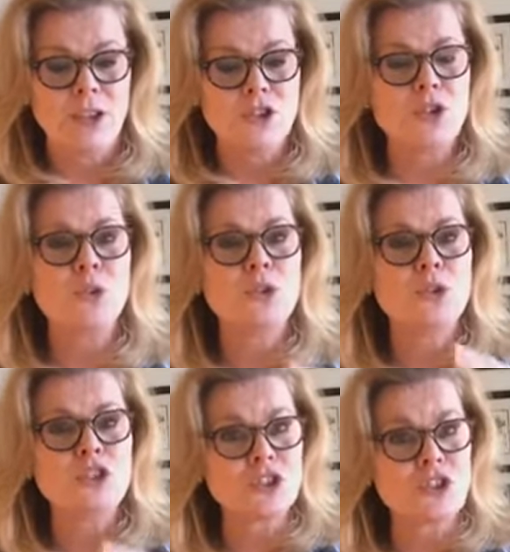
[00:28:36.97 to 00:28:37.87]
So
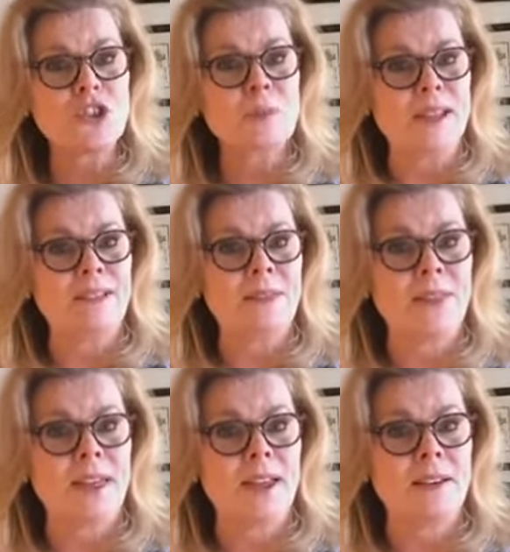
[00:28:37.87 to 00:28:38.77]
determine
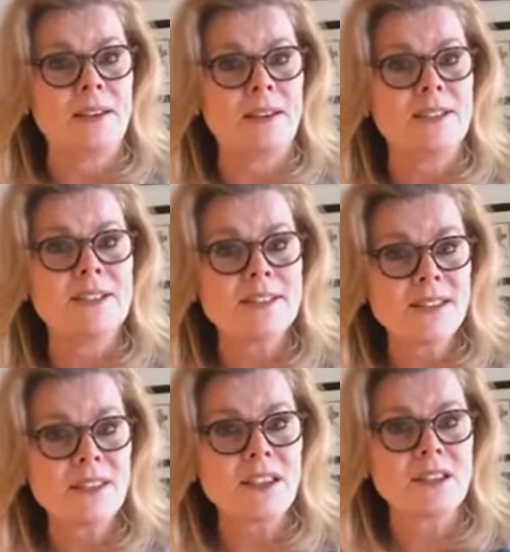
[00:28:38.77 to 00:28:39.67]
then to
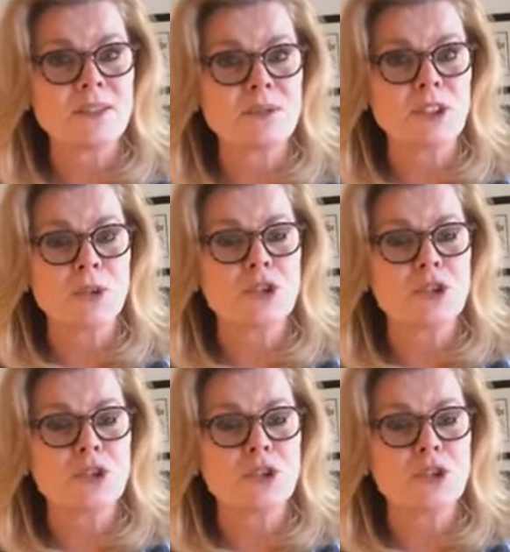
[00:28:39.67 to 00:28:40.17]
see things through.